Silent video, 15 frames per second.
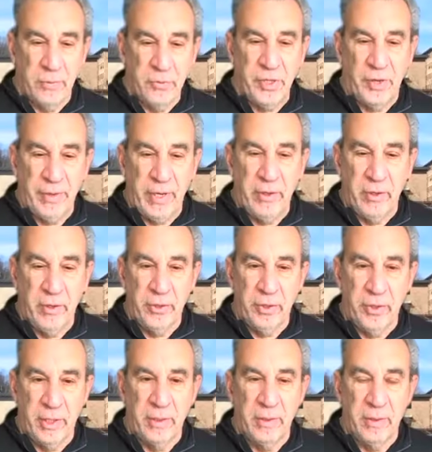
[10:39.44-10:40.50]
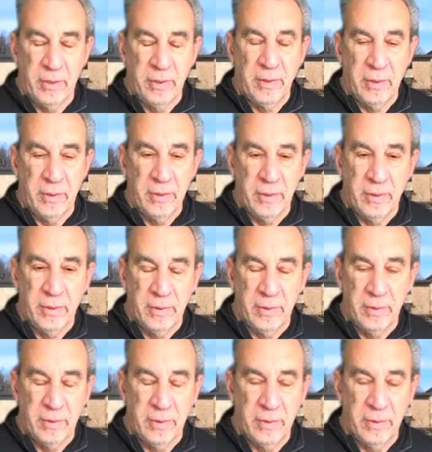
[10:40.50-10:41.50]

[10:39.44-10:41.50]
70. Um, you know that